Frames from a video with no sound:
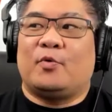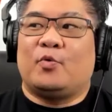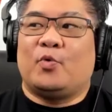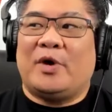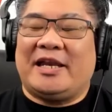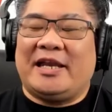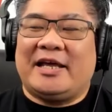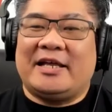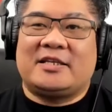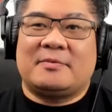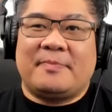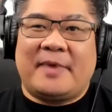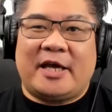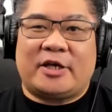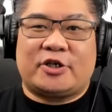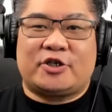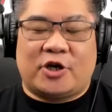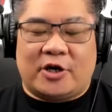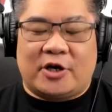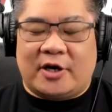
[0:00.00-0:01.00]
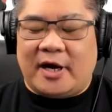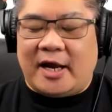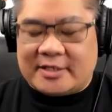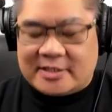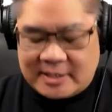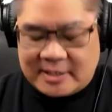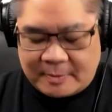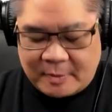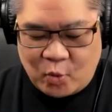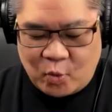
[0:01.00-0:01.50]
we need to make sure and
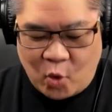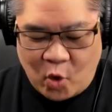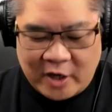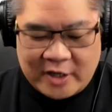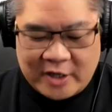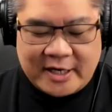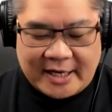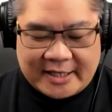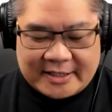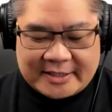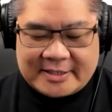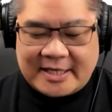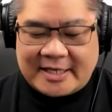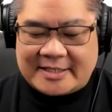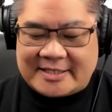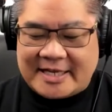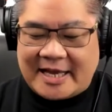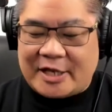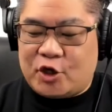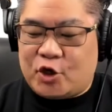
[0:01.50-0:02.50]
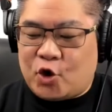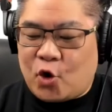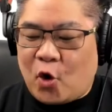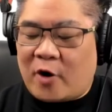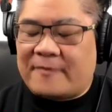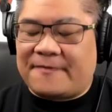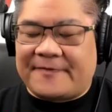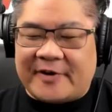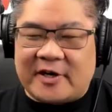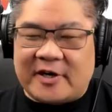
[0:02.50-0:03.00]
someone warned us they said
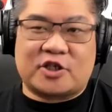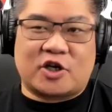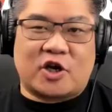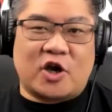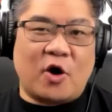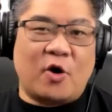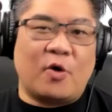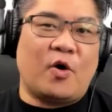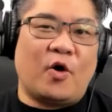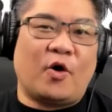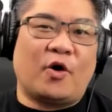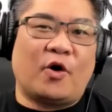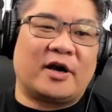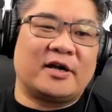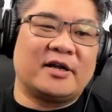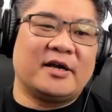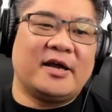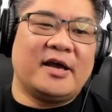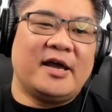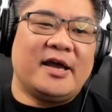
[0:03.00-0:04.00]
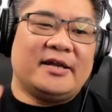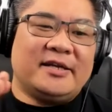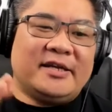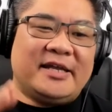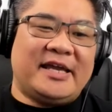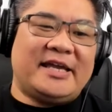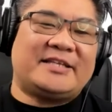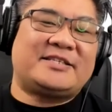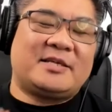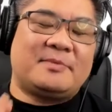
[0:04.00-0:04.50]
your first cohort
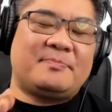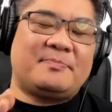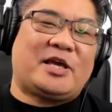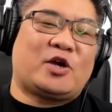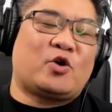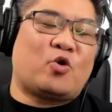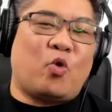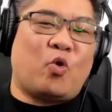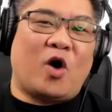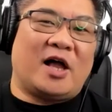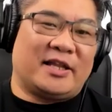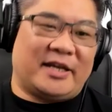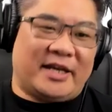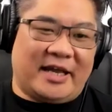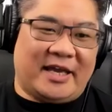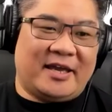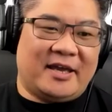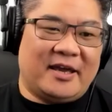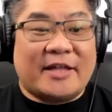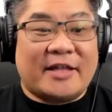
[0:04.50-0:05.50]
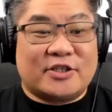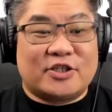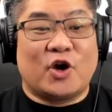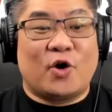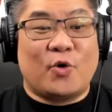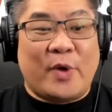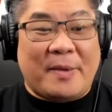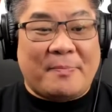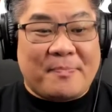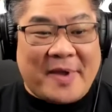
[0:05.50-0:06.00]
needs to be quality. And so
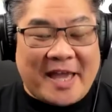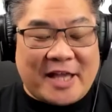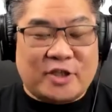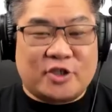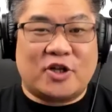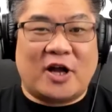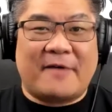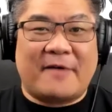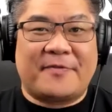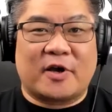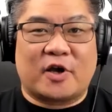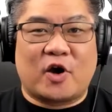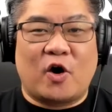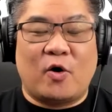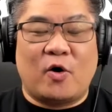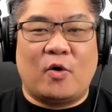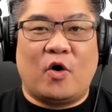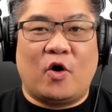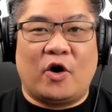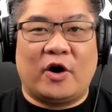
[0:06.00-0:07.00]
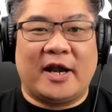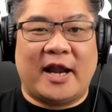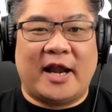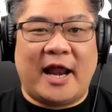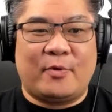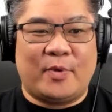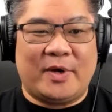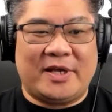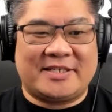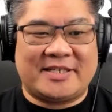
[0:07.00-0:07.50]
we pinched off the cohort
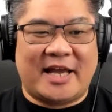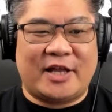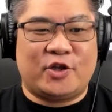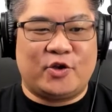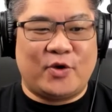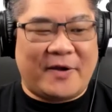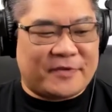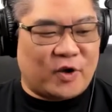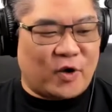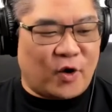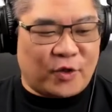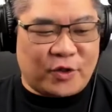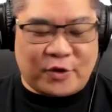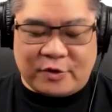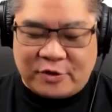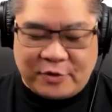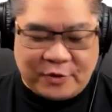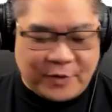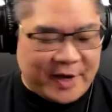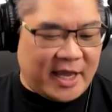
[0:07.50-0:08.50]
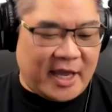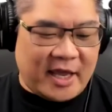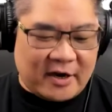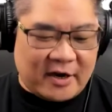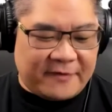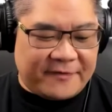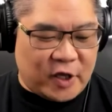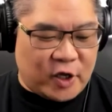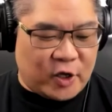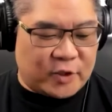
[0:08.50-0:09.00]
and we said, you have to go through three
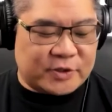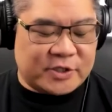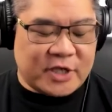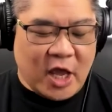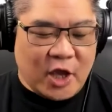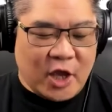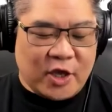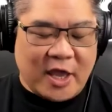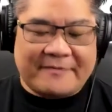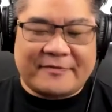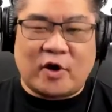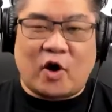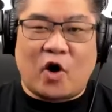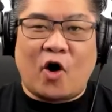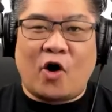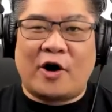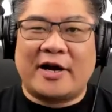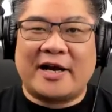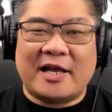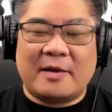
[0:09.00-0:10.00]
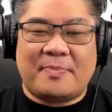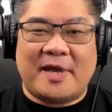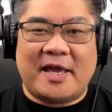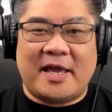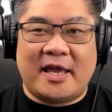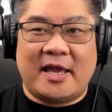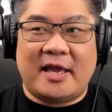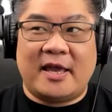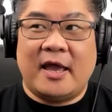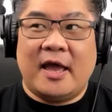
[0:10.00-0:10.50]
interviews. You have to already
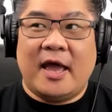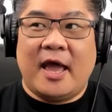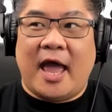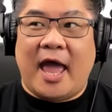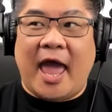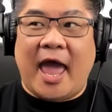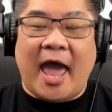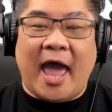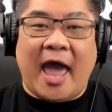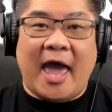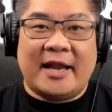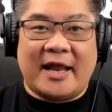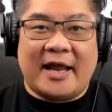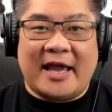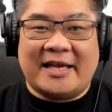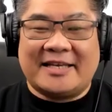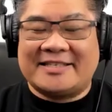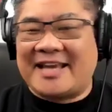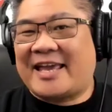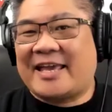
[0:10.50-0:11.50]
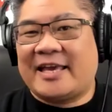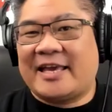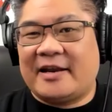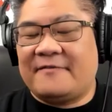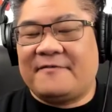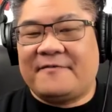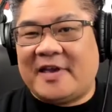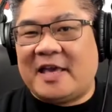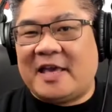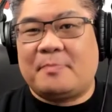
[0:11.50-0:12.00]
be an
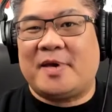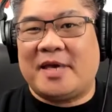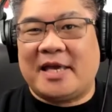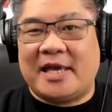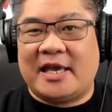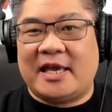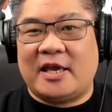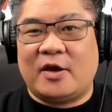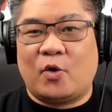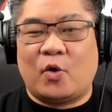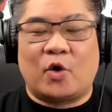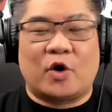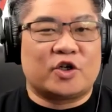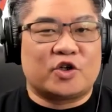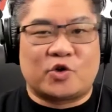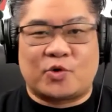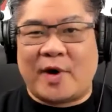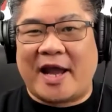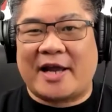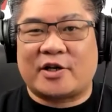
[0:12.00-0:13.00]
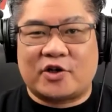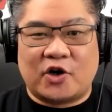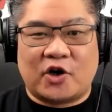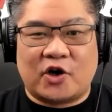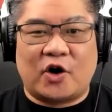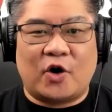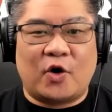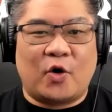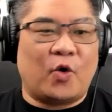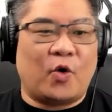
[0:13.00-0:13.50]
executive VP or a
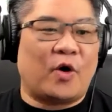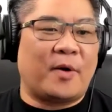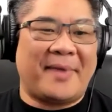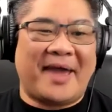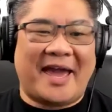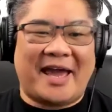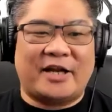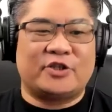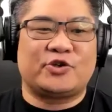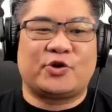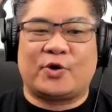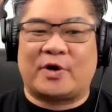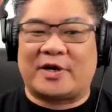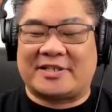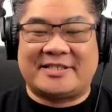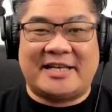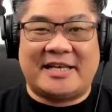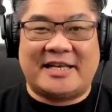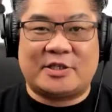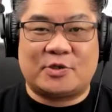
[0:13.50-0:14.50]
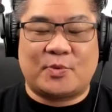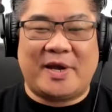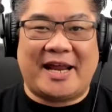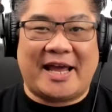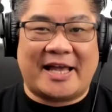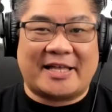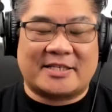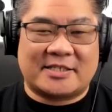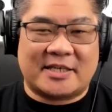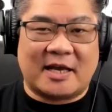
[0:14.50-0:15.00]
director or a manager or a C suite
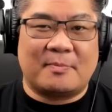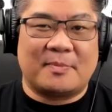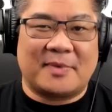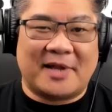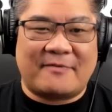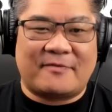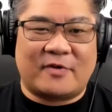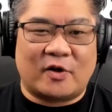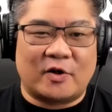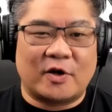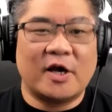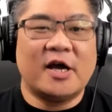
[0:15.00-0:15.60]
at some level.